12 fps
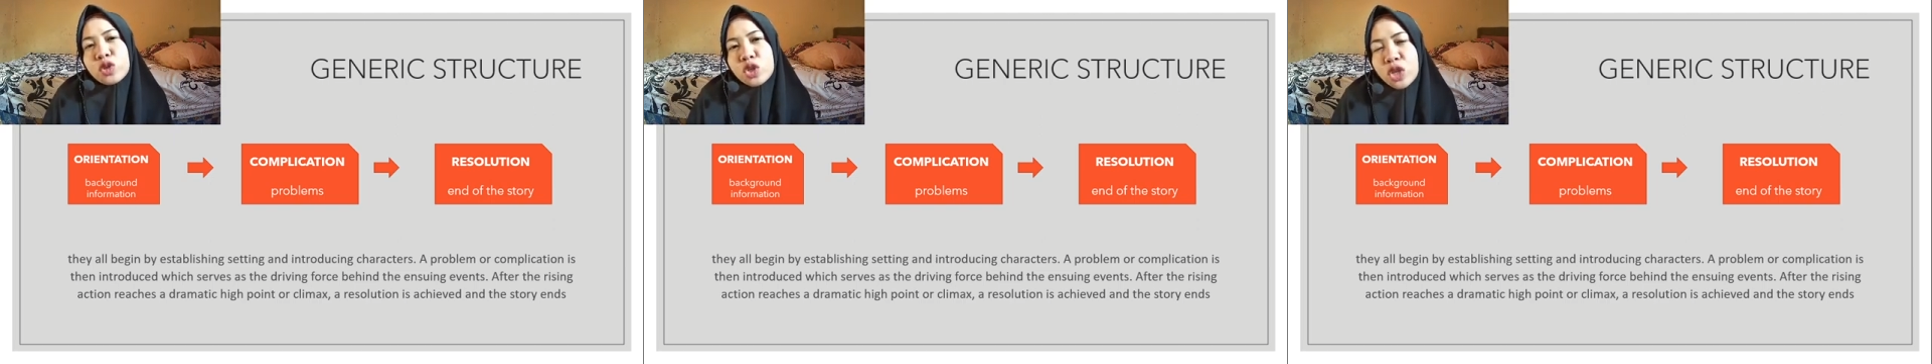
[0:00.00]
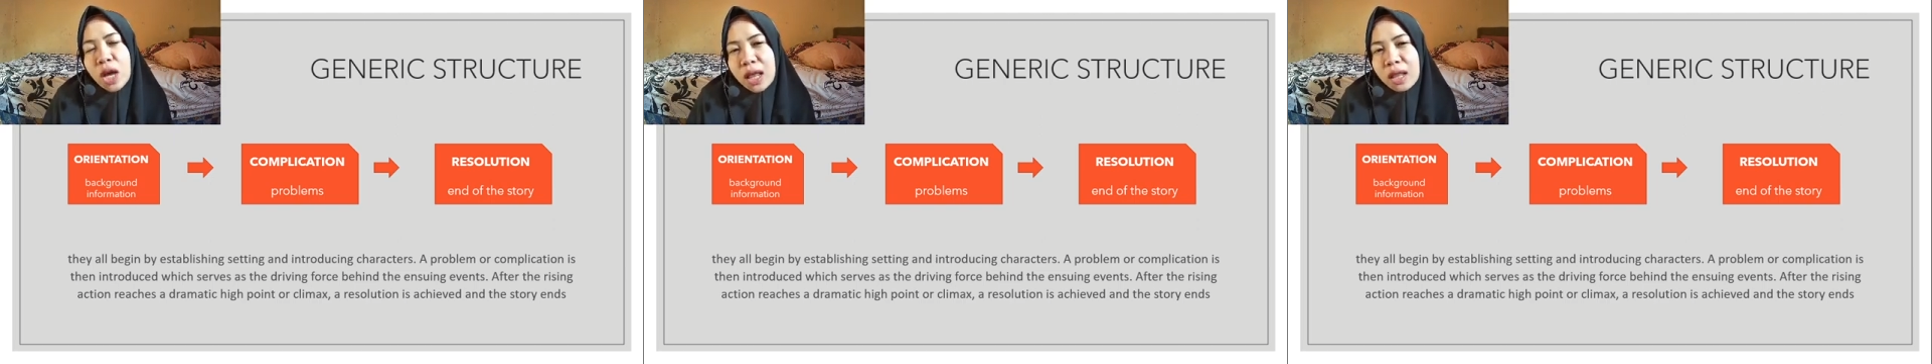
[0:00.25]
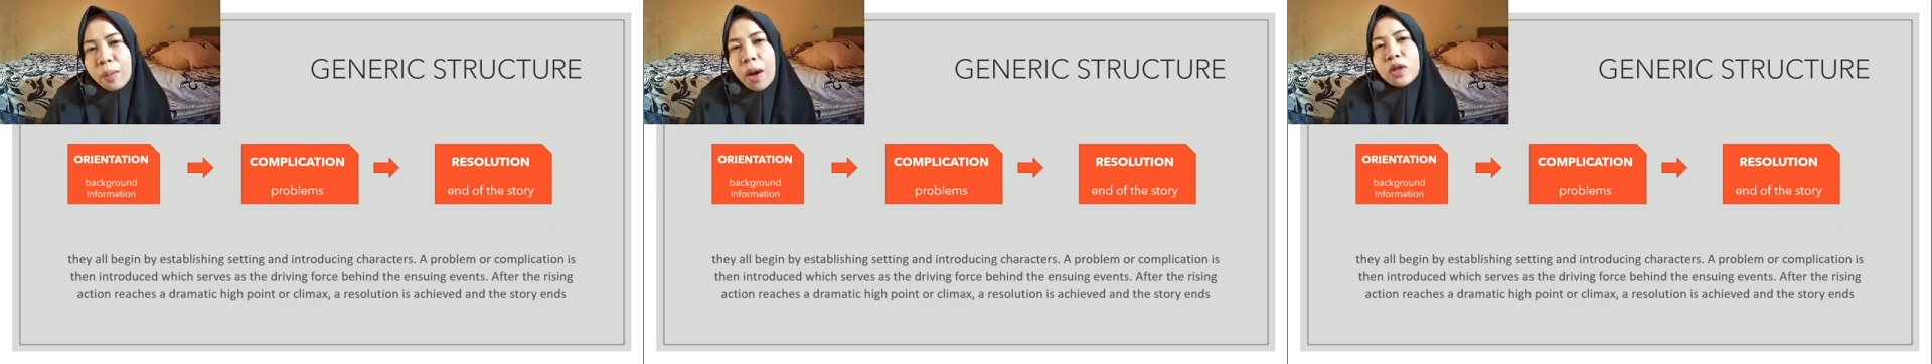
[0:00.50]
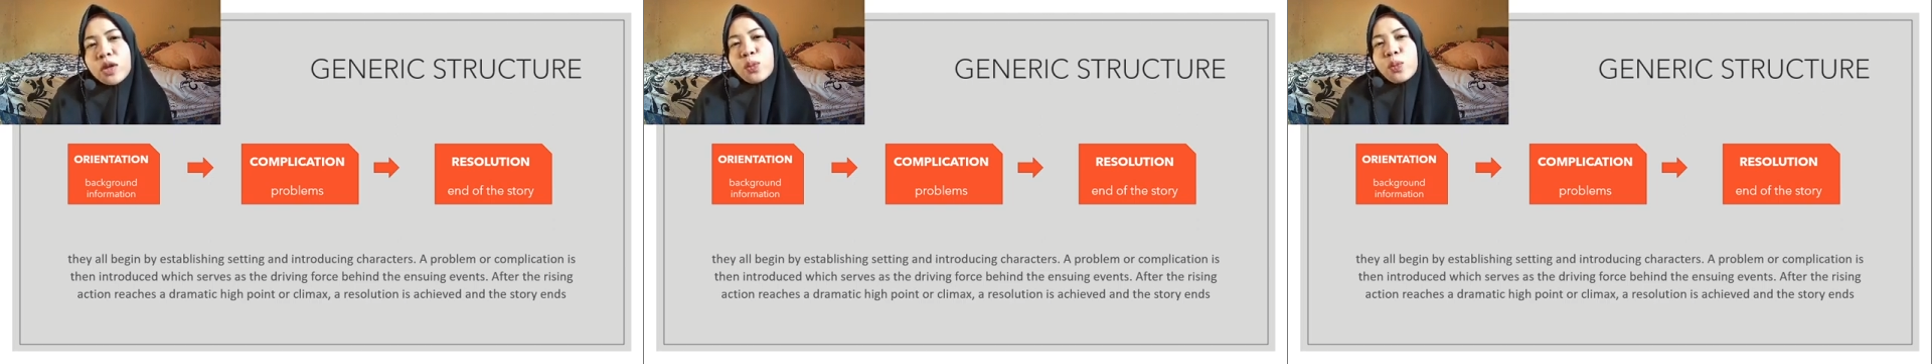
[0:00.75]
tell
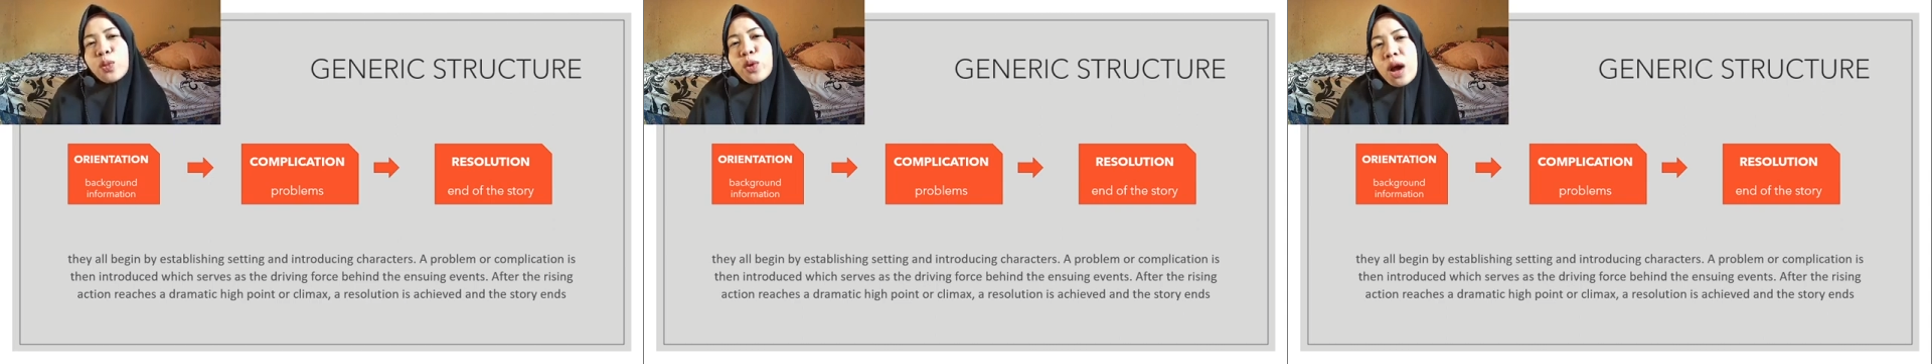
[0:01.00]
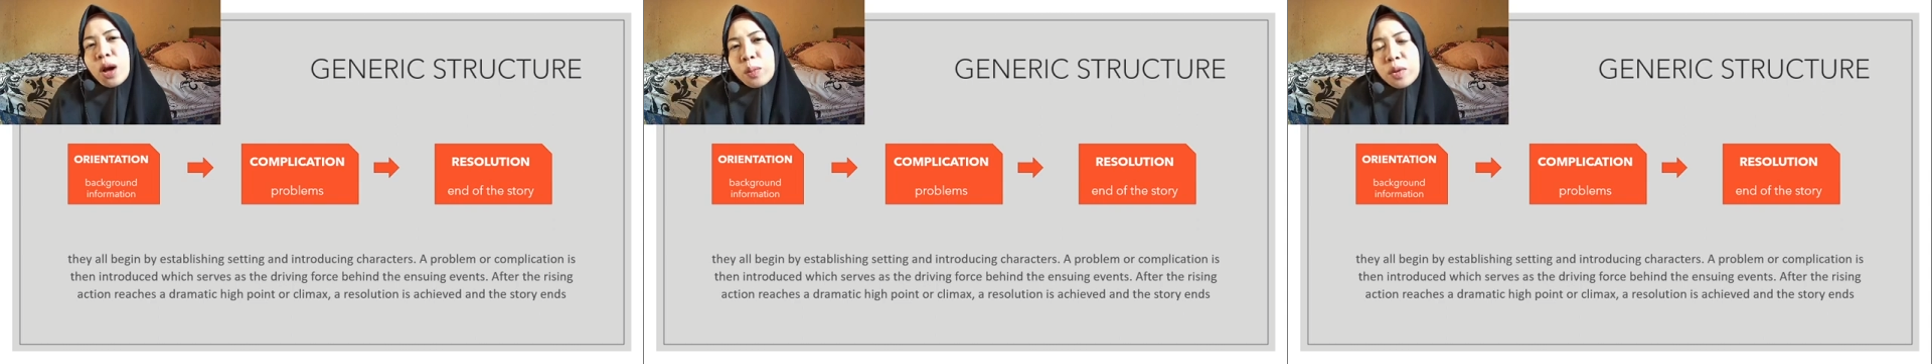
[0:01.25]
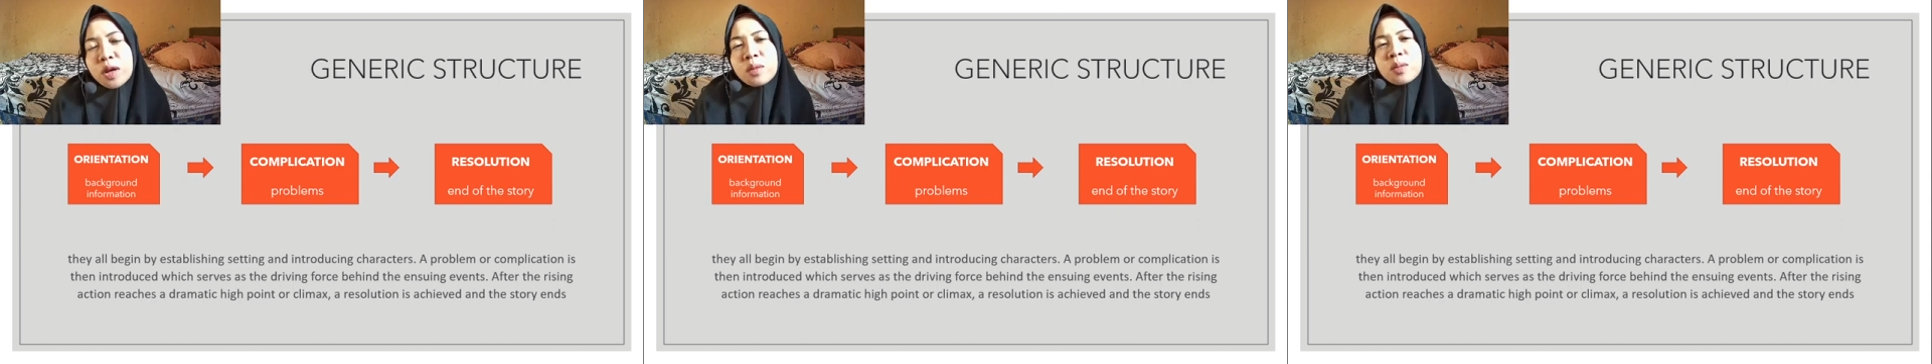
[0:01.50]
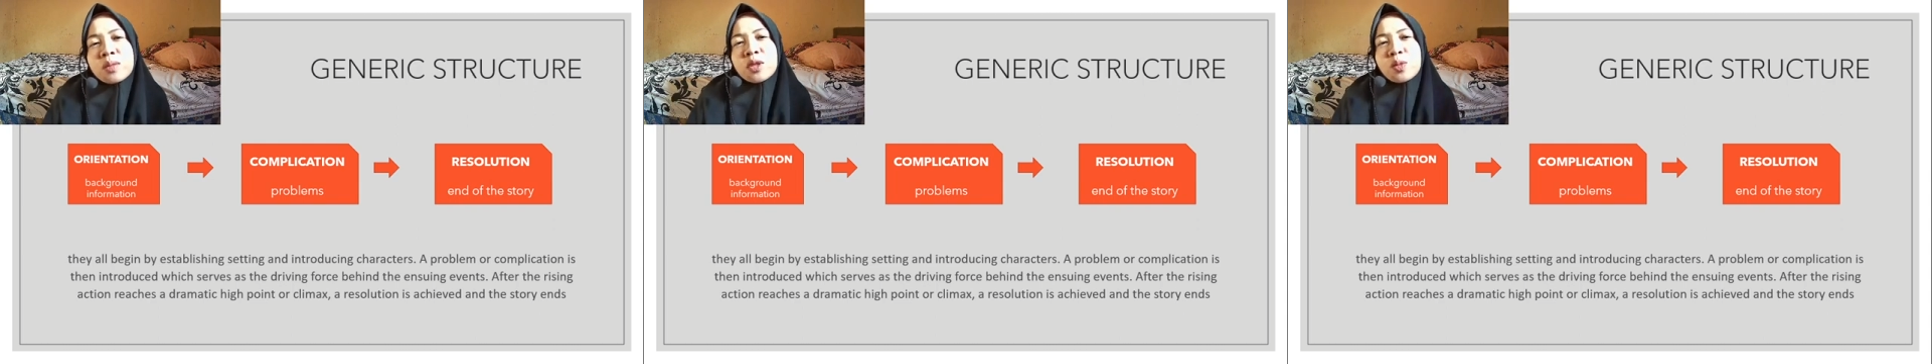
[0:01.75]
about the
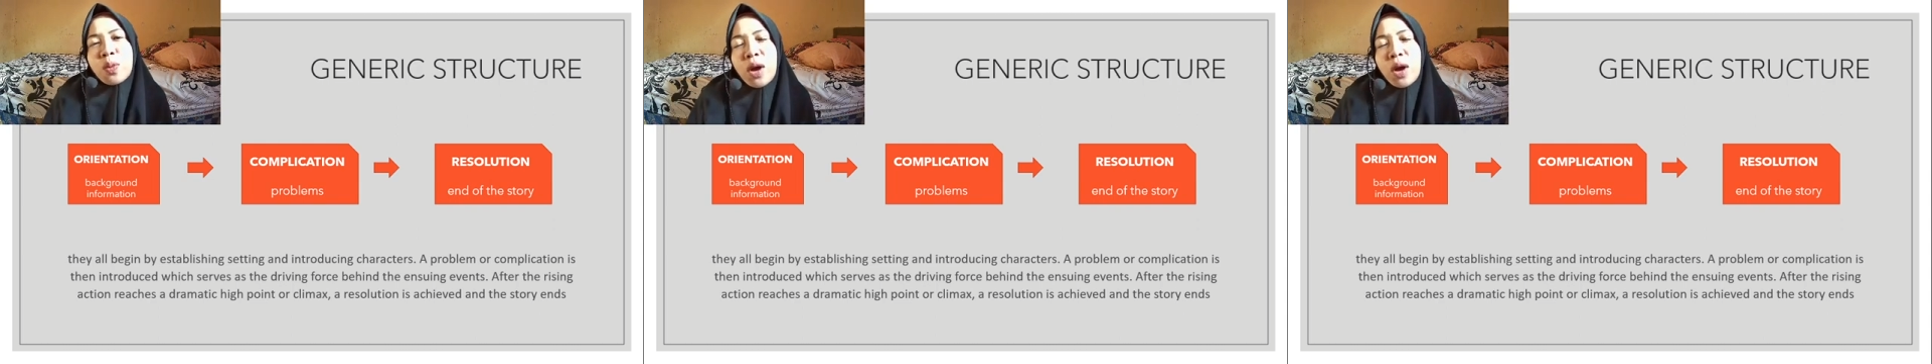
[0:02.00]
problems